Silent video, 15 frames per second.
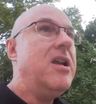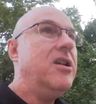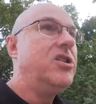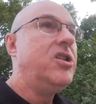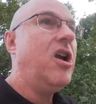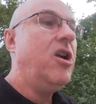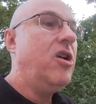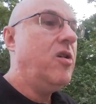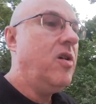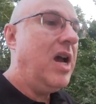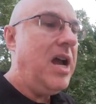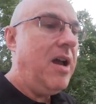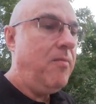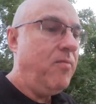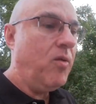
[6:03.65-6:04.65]
So
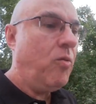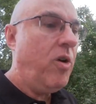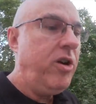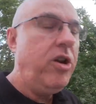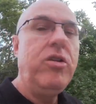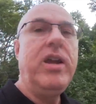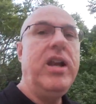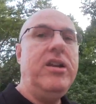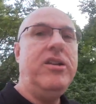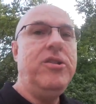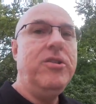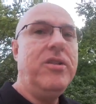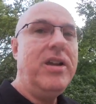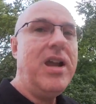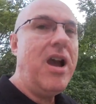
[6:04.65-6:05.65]
what are you going to
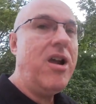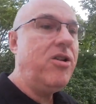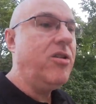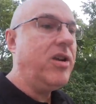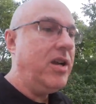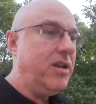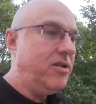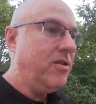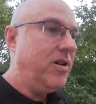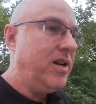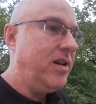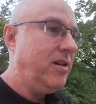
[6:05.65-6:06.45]
do and how are you going to do it?